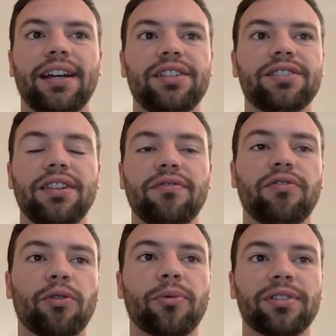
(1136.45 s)
I just need
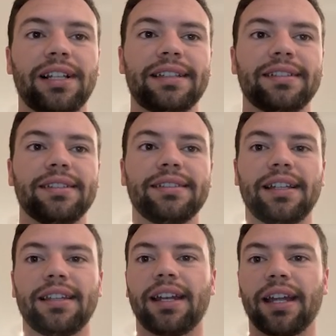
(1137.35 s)
4 more lessons,
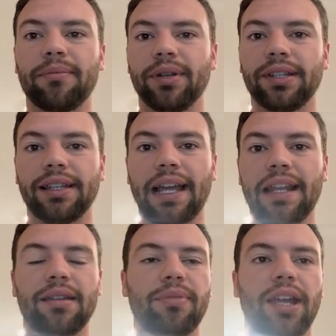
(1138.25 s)
and then I can build the
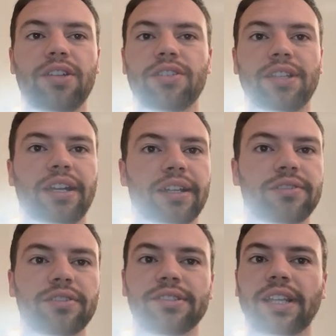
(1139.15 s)
landing page, and then I can
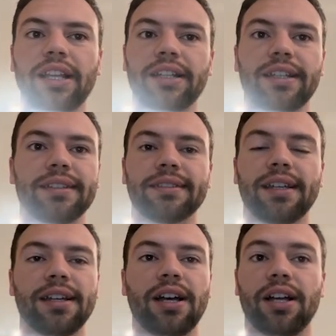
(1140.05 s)
start selling this
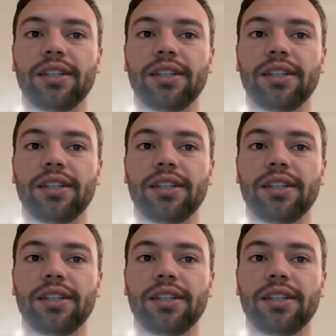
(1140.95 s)
a